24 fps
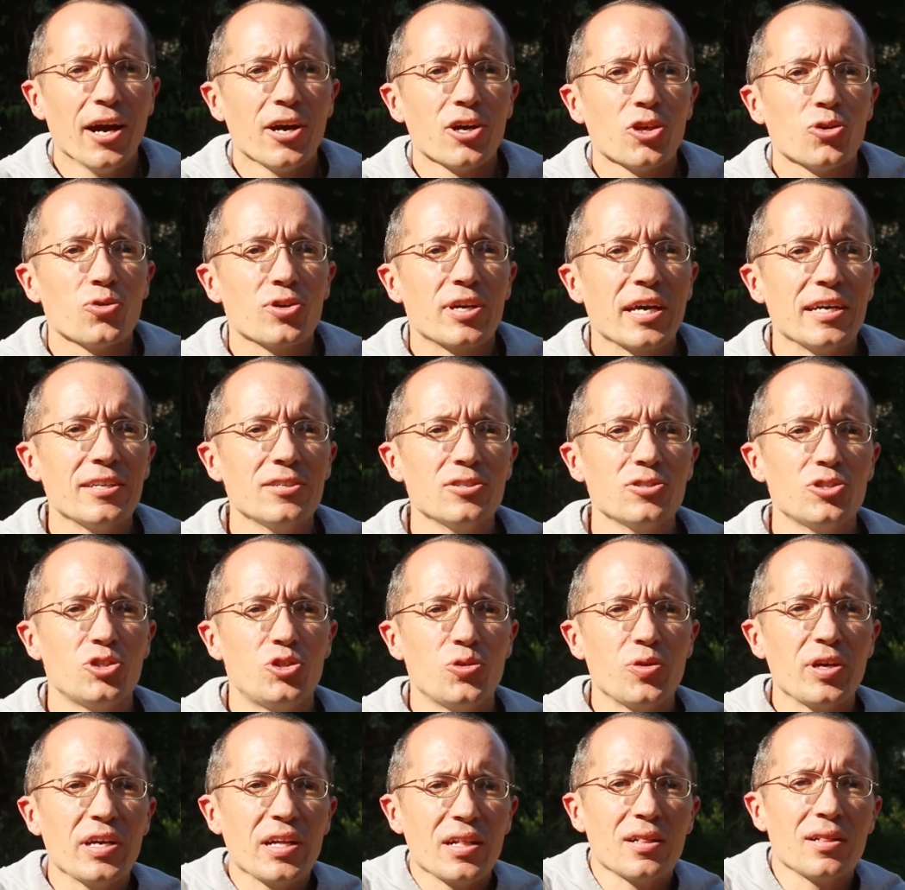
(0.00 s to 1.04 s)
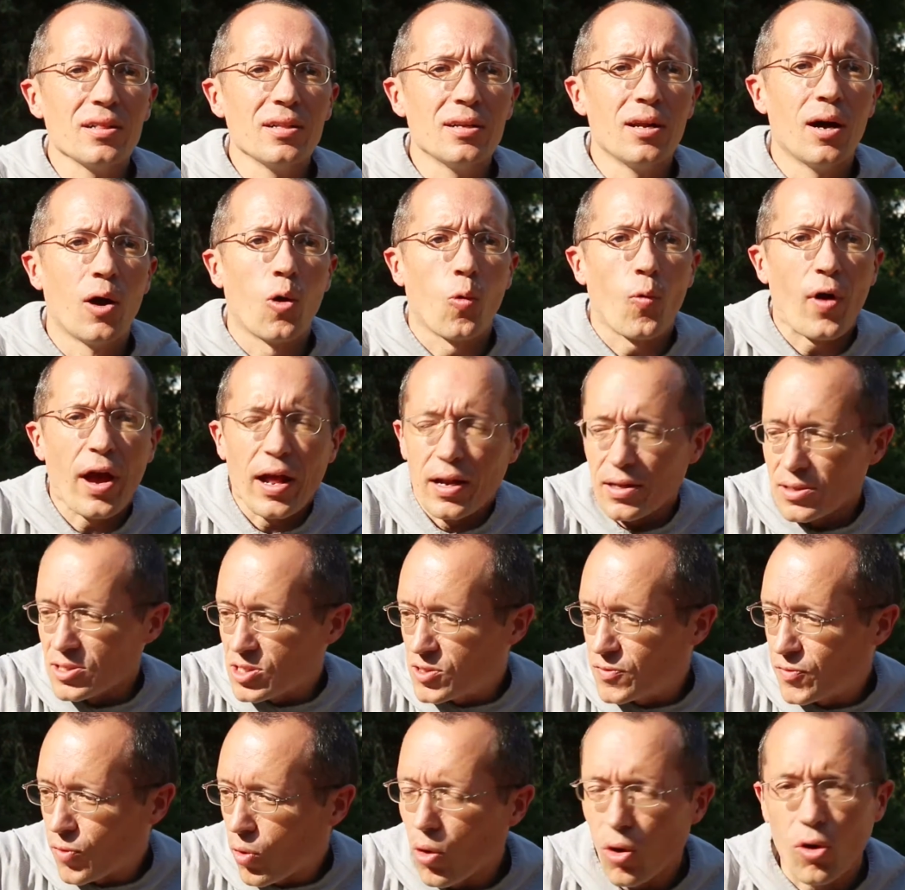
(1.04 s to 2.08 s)
You can drill
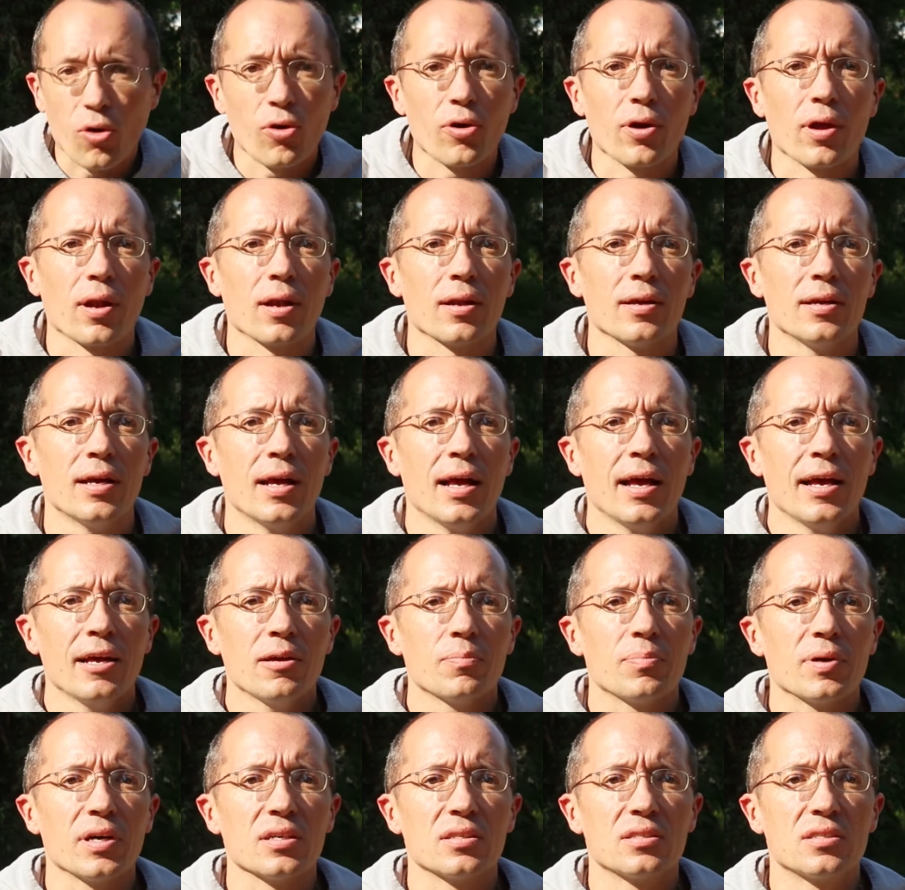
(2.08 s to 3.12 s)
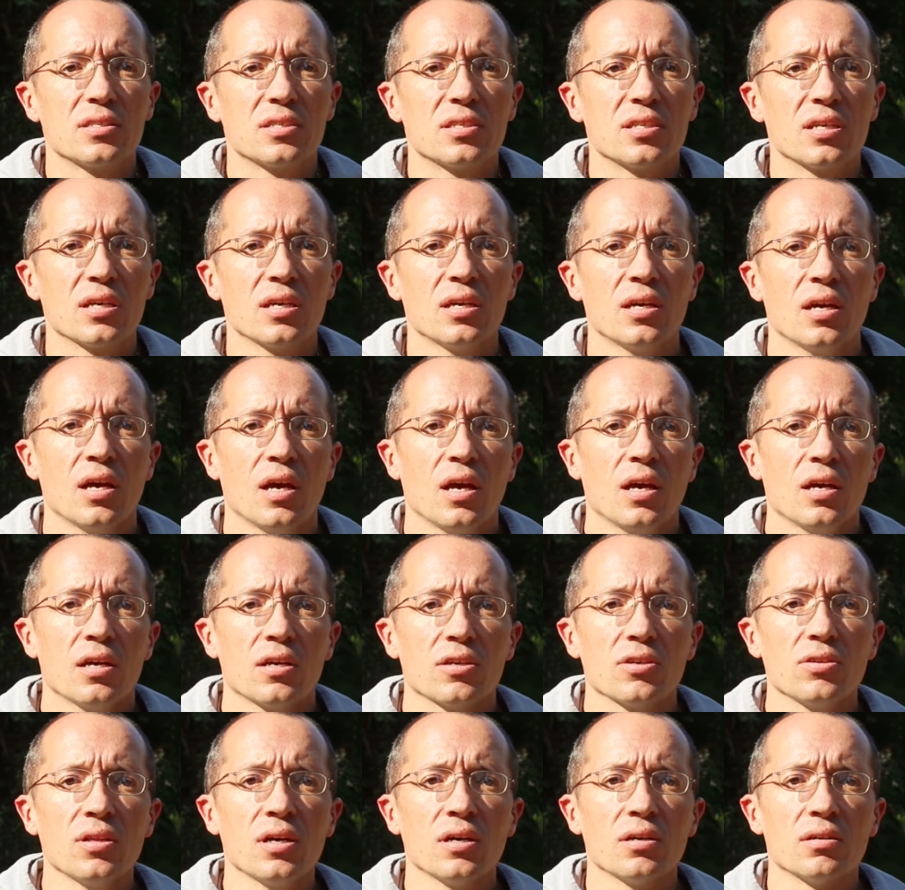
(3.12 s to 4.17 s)
wells for oil, but
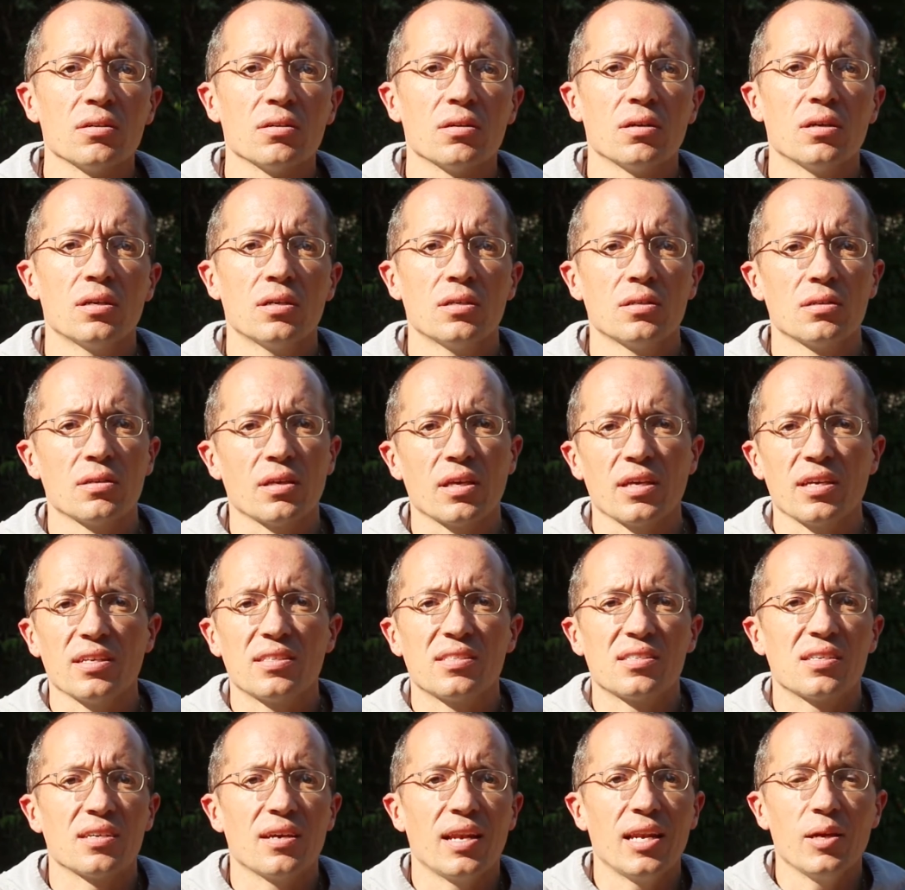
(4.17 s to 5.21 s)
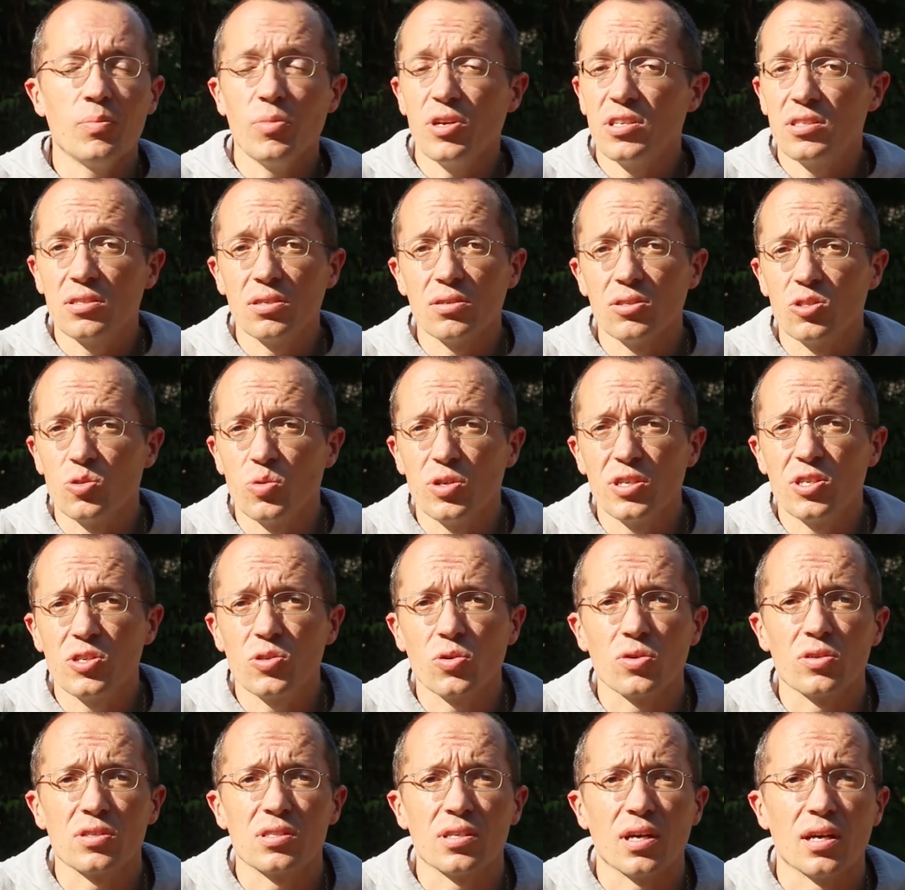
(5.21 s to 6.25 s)
you know, it's a limited
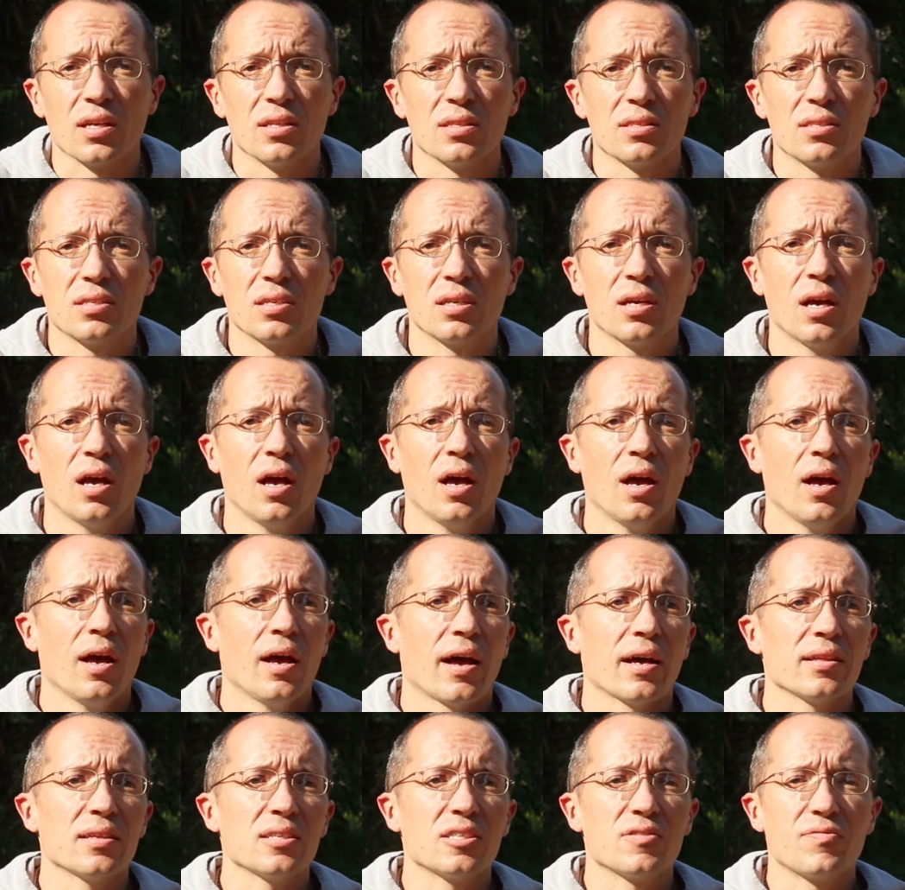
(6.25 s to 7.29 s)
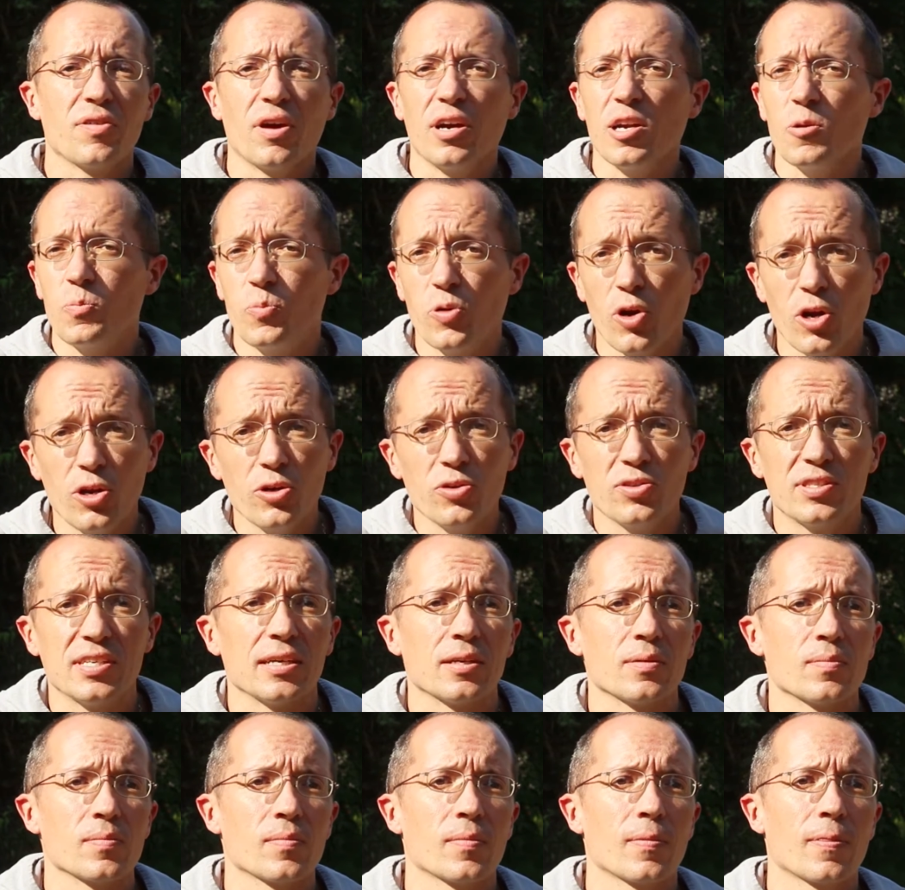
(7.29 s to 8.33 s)
resource and, and it's very
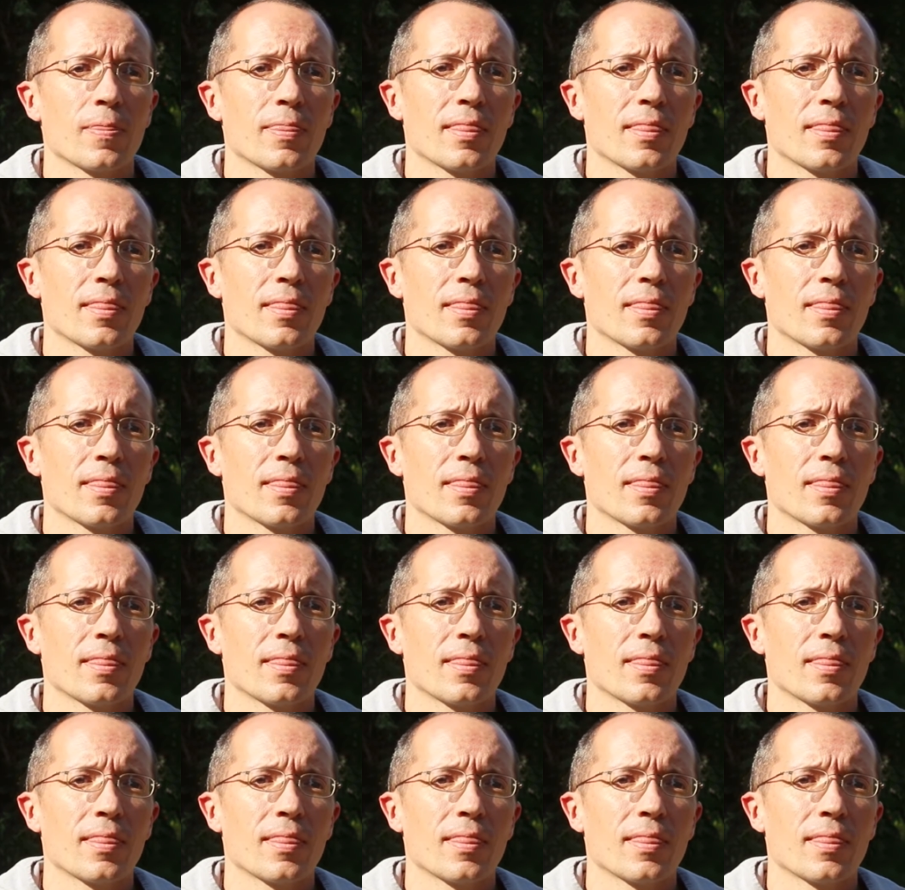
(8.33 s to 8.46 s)
polluting.